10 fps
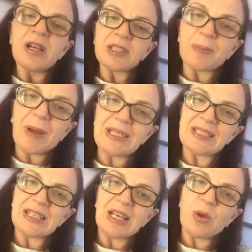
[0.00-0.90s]
So
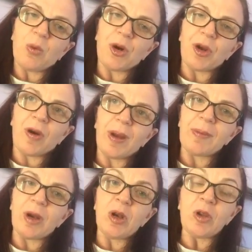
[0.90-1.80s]
basically what I'm
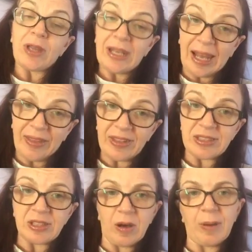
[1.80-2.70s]
looking at this
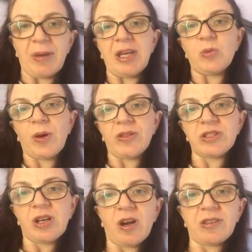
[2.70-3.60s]
time is when the
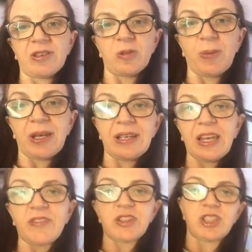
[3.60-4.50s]
task has been
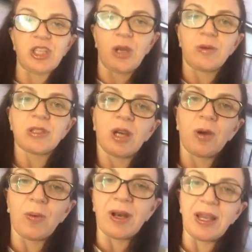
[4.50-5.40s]
given to you. So
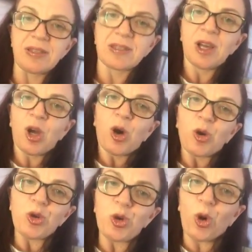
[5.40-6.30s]
when it's
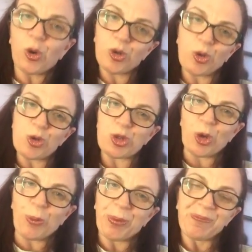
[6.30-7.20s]
not your
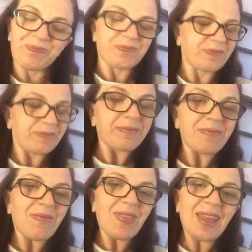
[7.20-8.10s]
job.
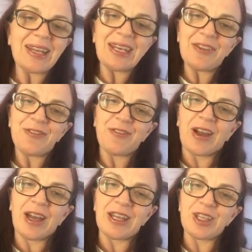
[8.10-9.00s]
And if
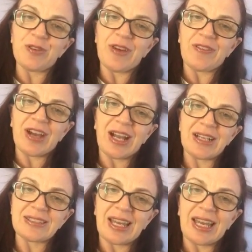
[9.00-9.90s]
you've ever
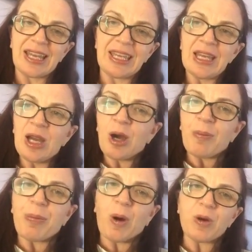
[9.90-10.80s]
had a
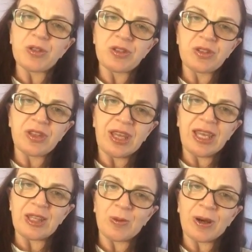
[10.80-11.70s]
boss that
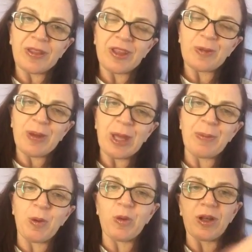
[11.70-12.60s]
is one of these
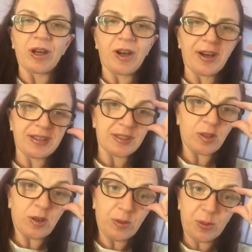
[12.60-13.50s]
people that kind of says,
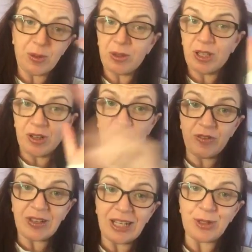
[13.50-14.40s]
oh, well, you've
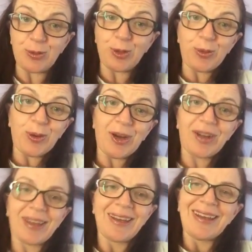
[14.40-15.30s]
cleared all your
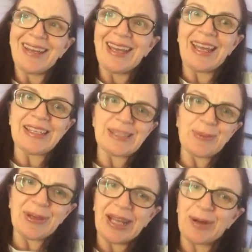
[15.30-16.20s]
work, here's
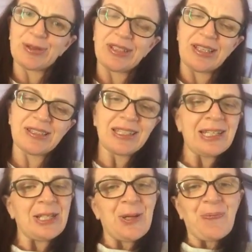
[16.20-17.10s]
somebody else's.
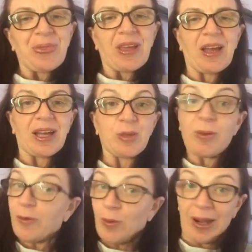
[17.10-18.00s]
And
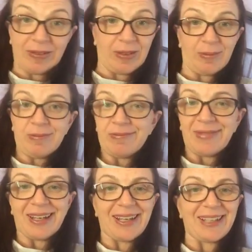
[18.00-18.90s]
we've all had them,
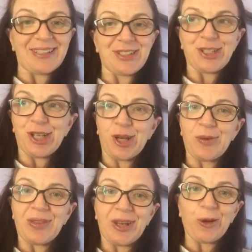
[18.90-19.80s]
and,
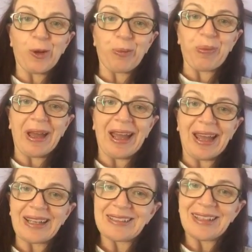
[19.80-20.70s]
they're not
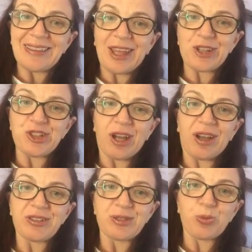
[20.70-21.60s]
bad, they're
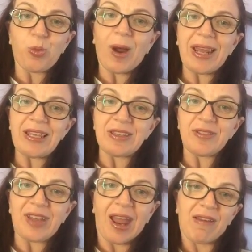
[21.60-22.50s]
just ways
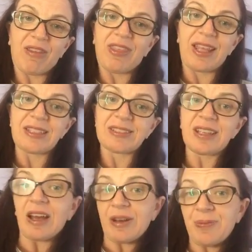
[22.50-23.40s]
of getting things
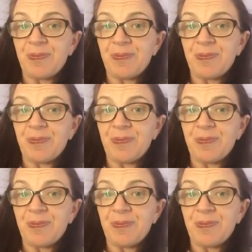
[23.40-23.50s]
done.